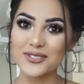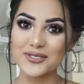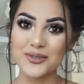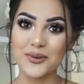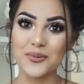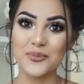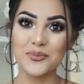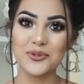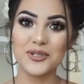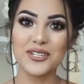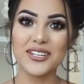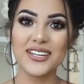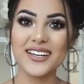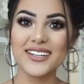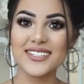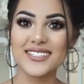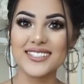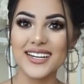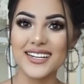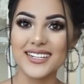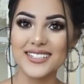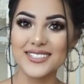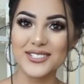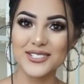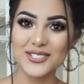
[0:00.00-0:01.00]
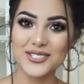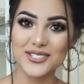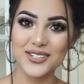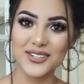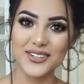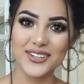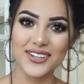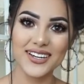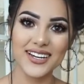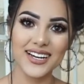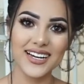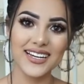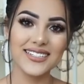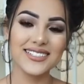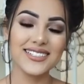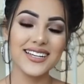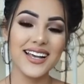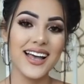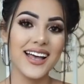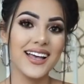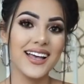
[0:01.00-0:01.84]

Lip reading: so I'm really excited to show you guys.